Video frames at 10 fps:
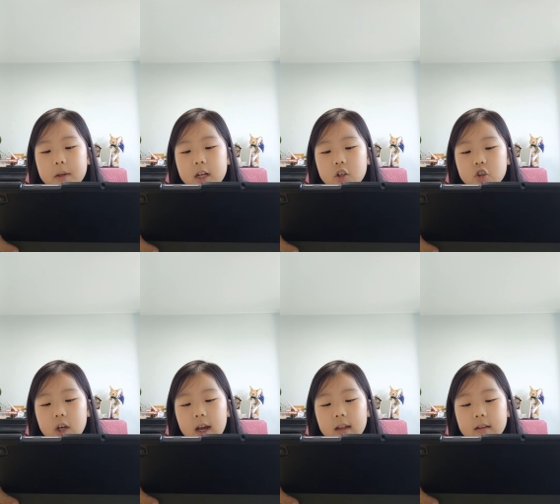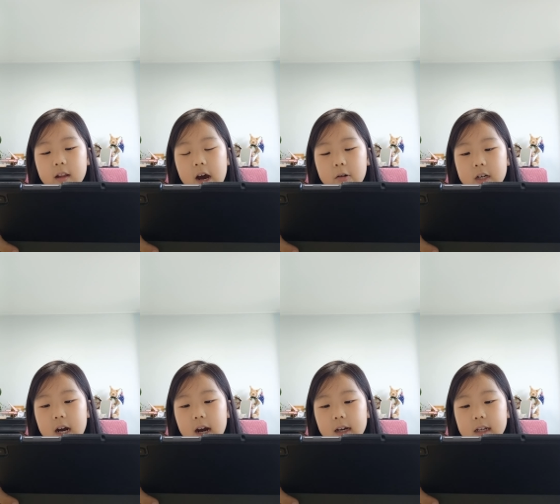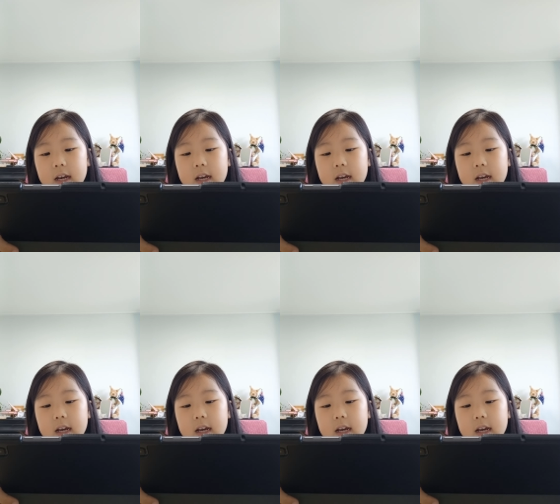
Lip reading: beach at low tide.